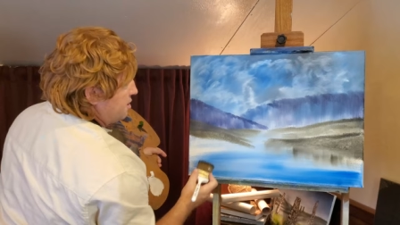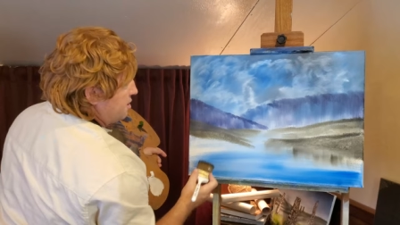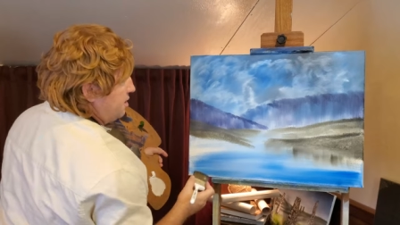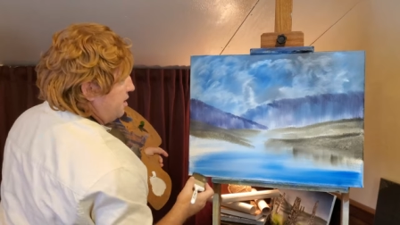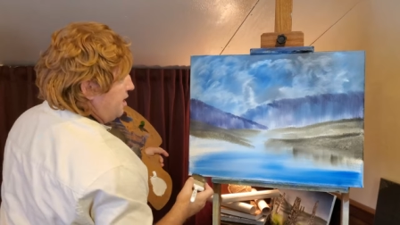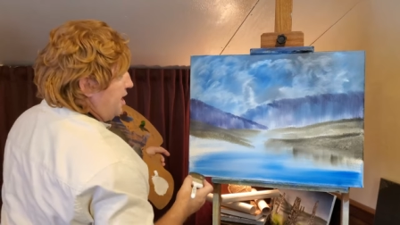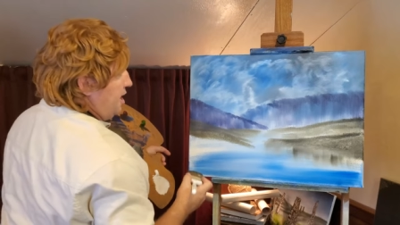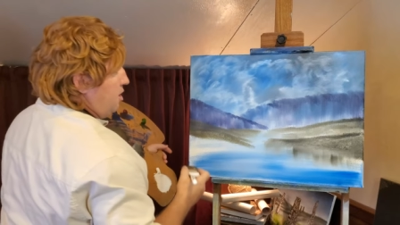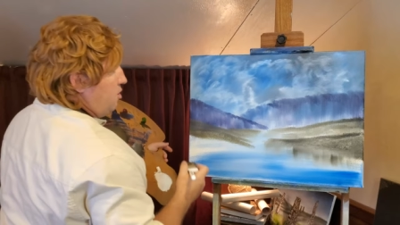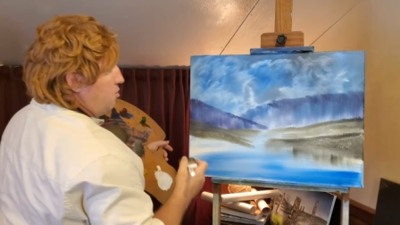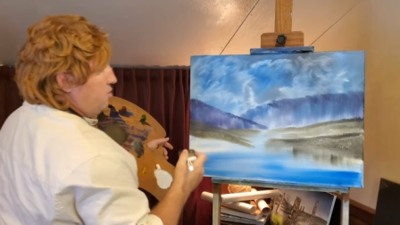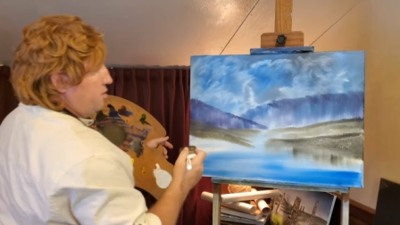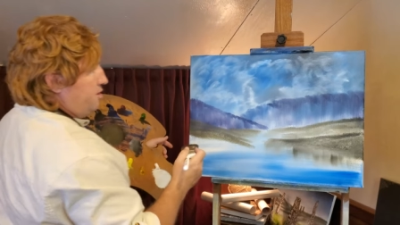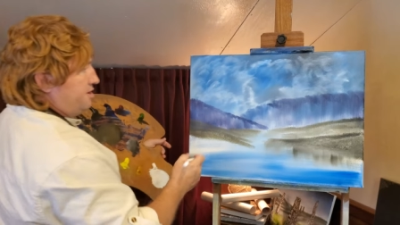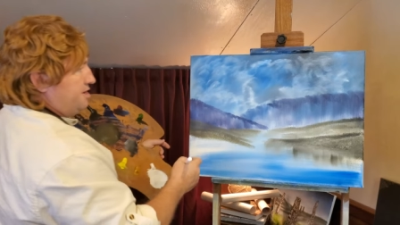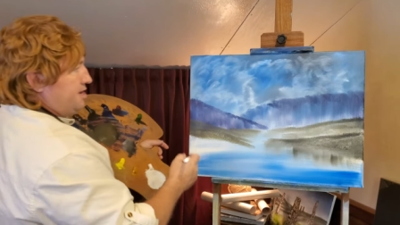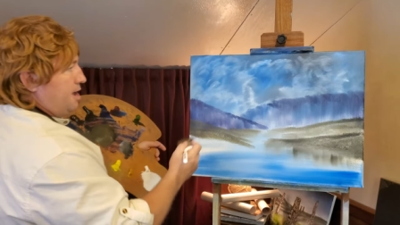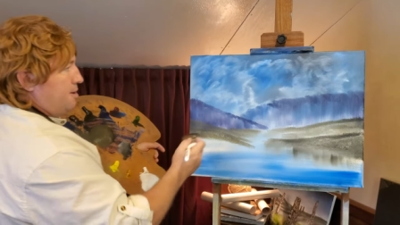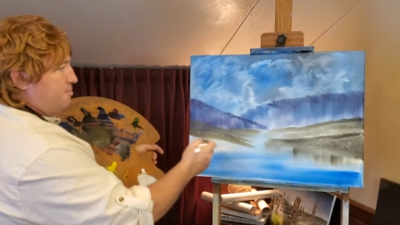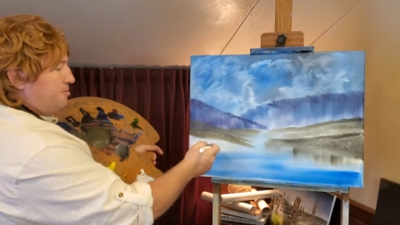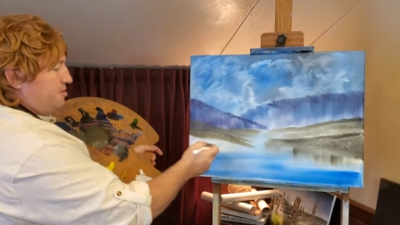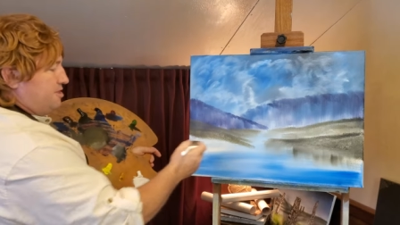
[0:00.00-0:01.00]
Now we're
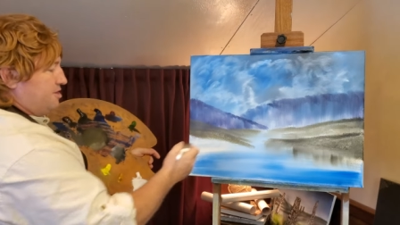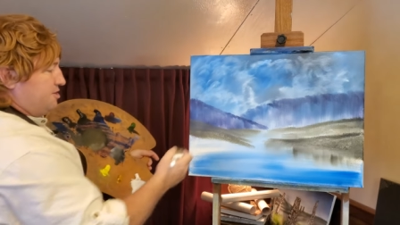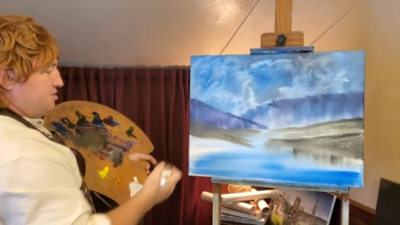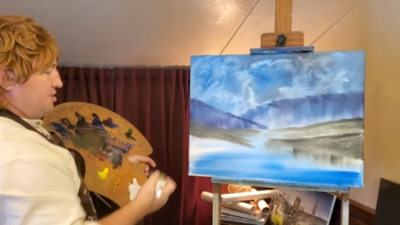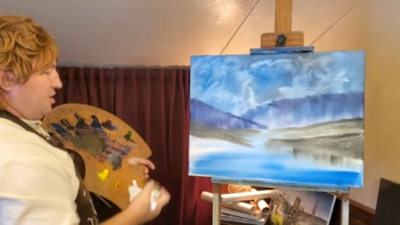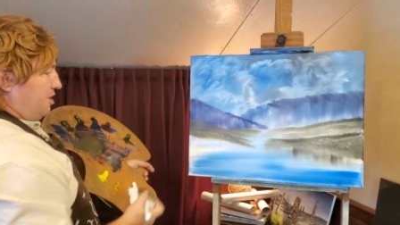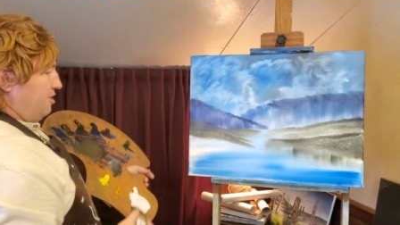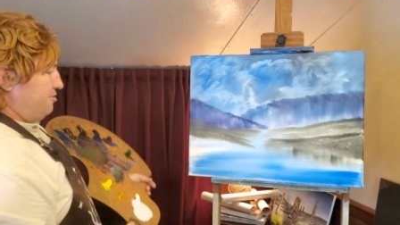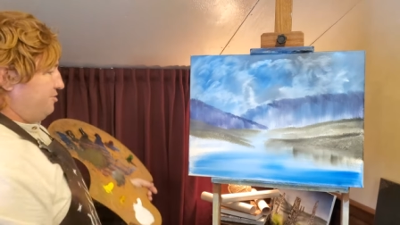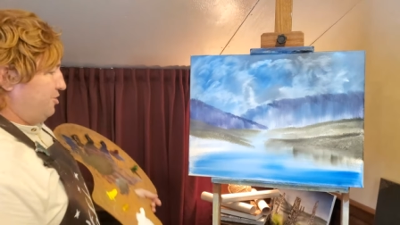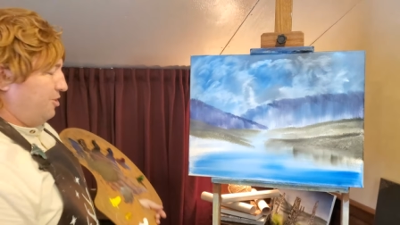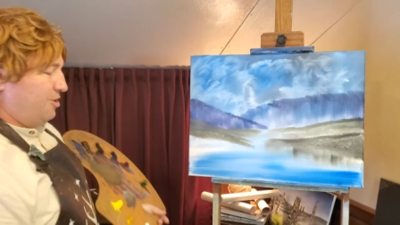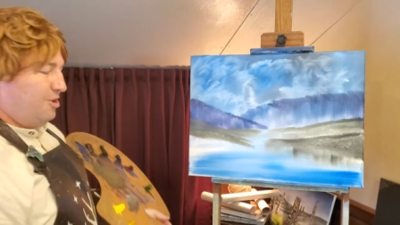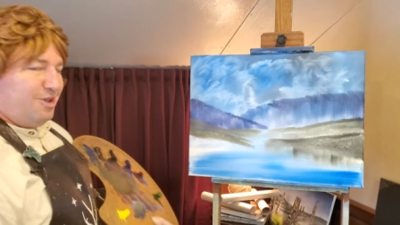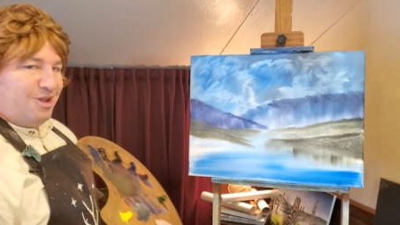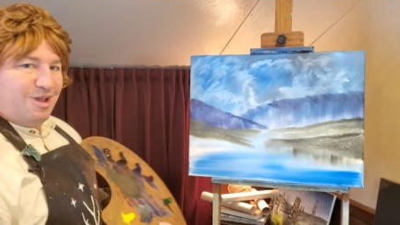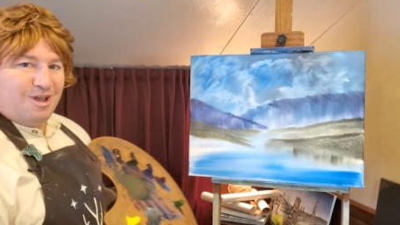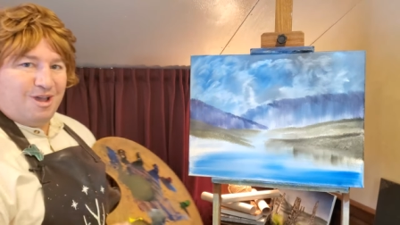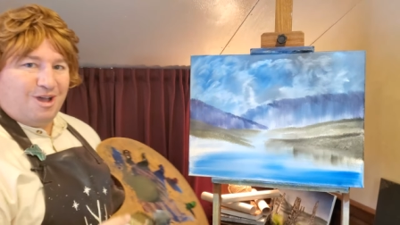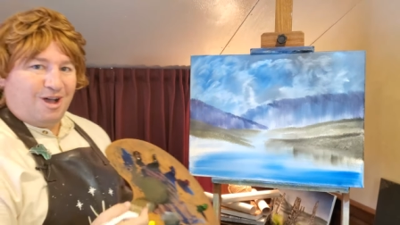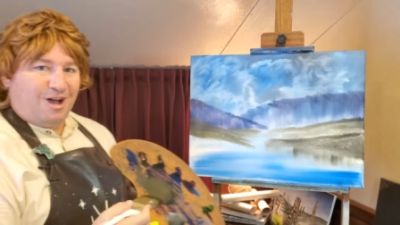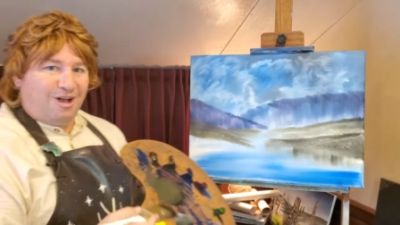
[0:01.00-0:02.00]
tapping this all,
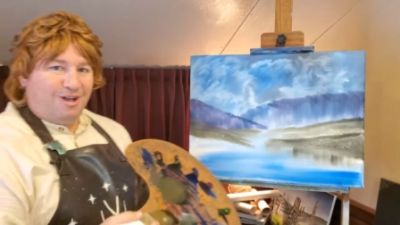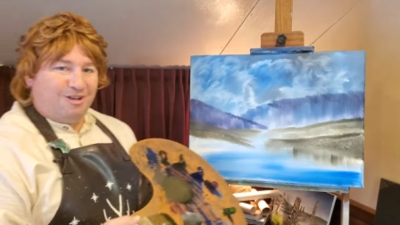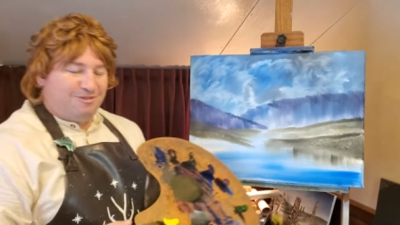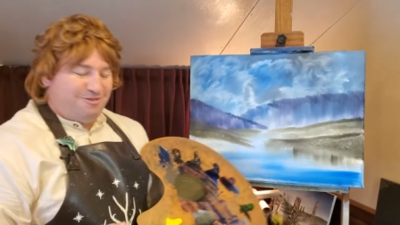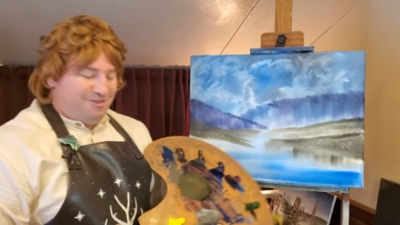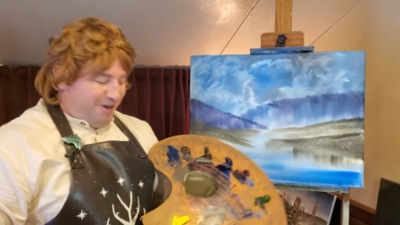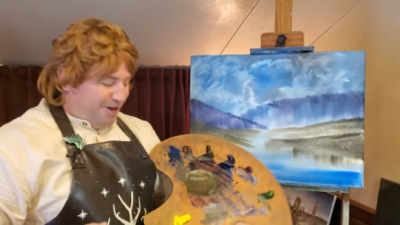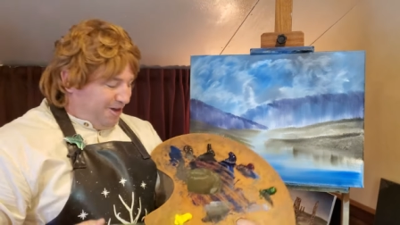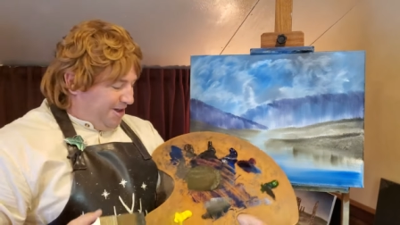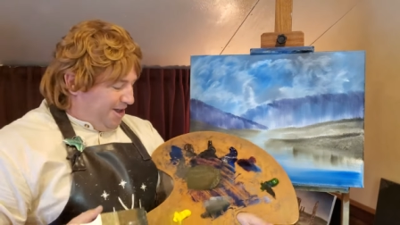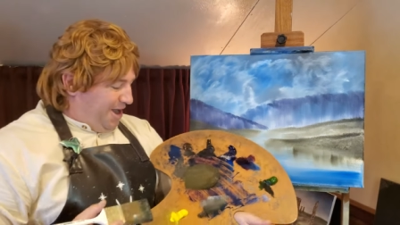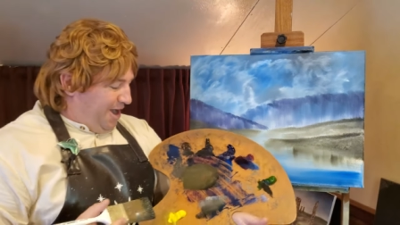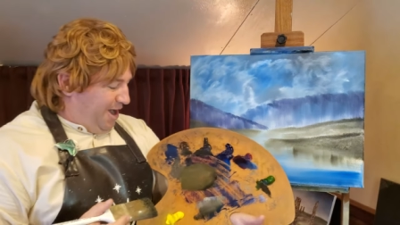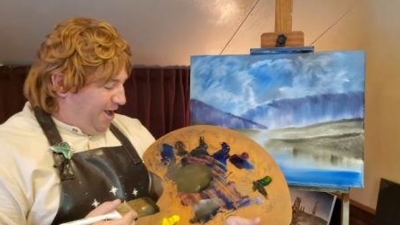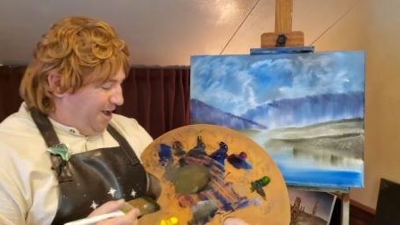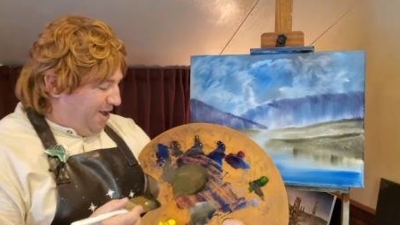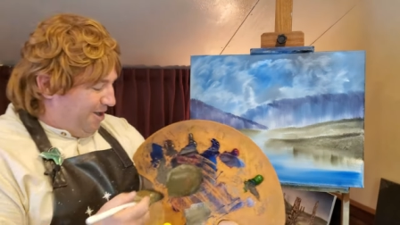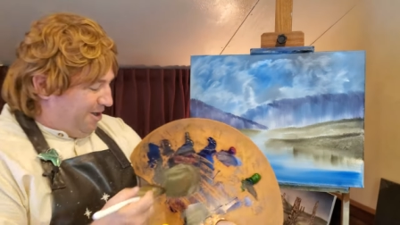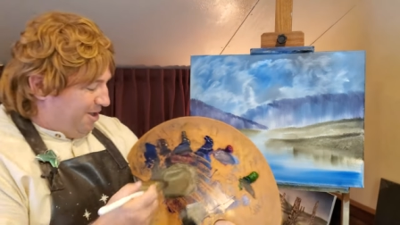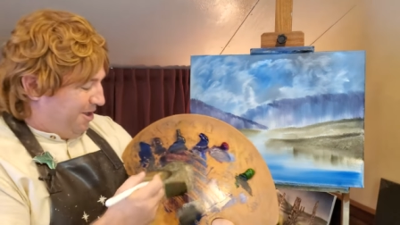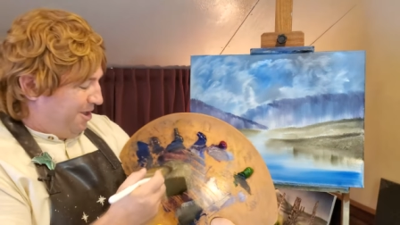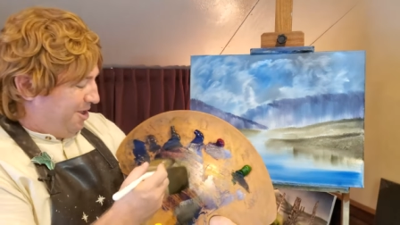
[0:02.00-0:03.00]
all very
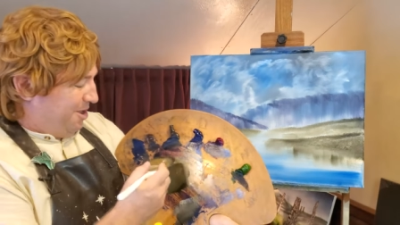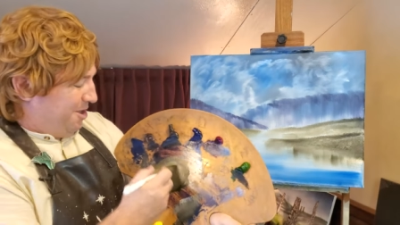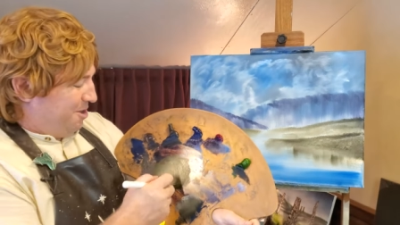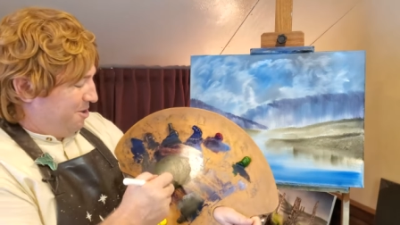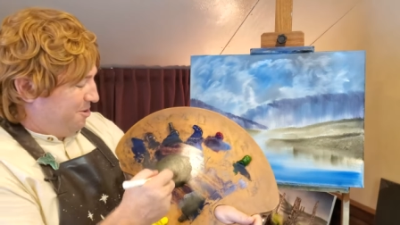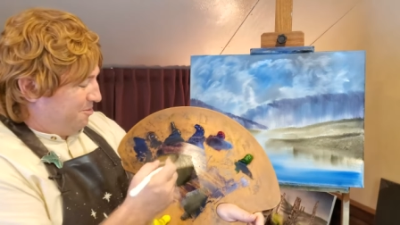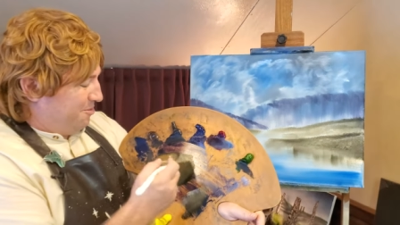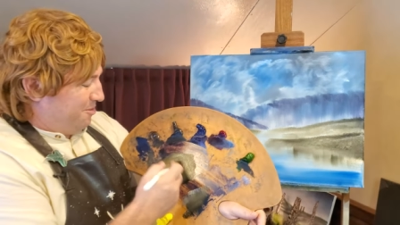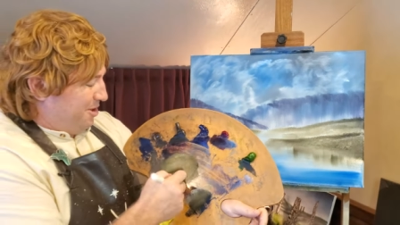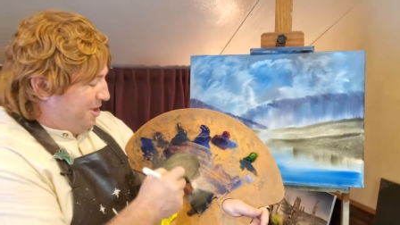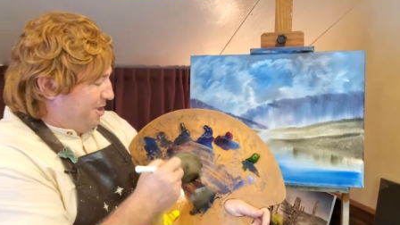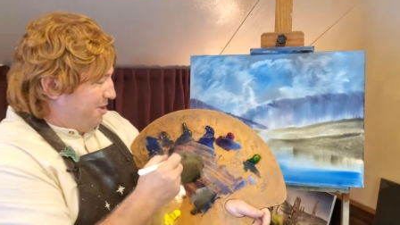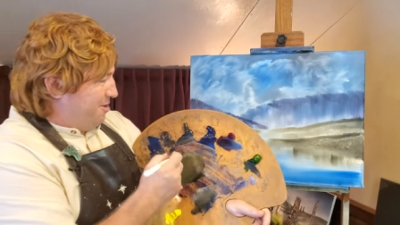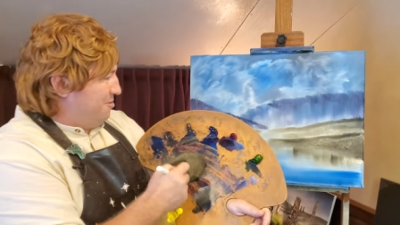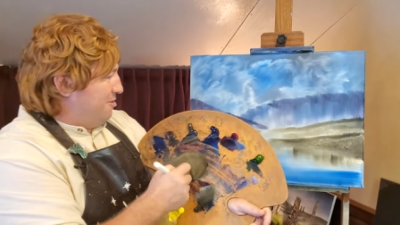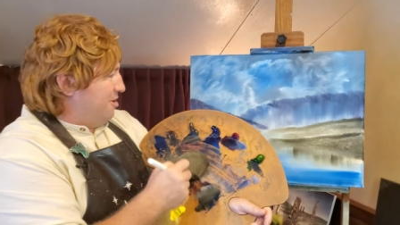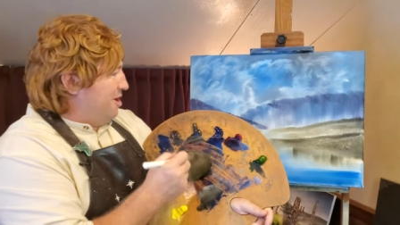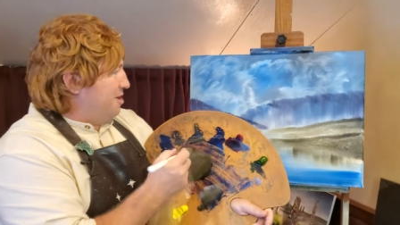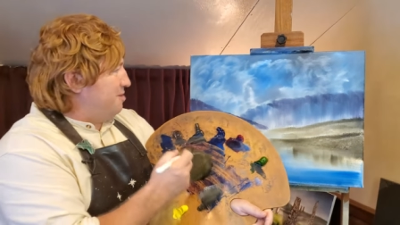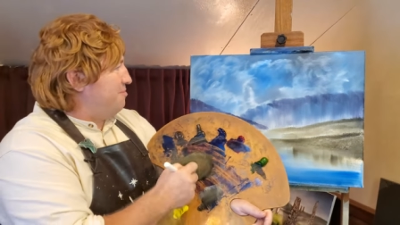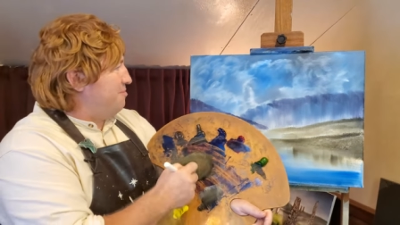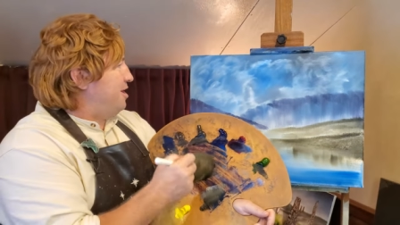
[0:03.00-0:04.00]
hard. We
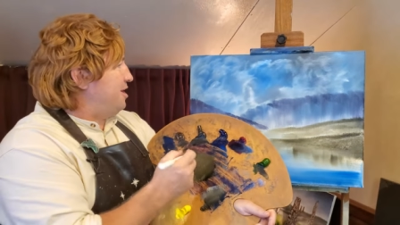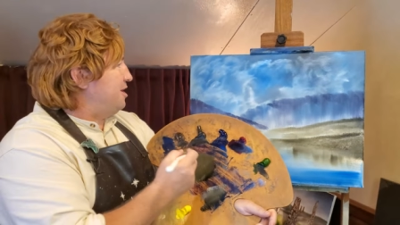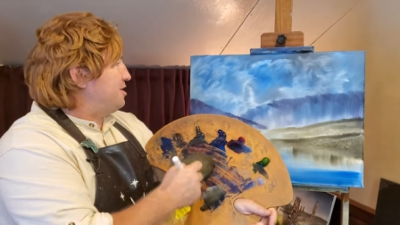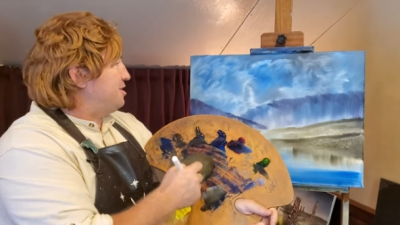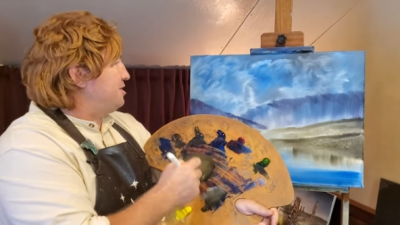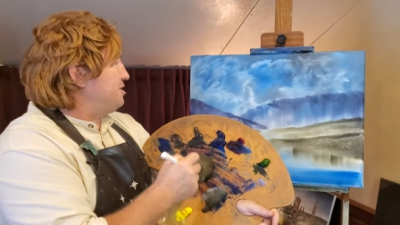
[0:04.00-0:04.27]
want to make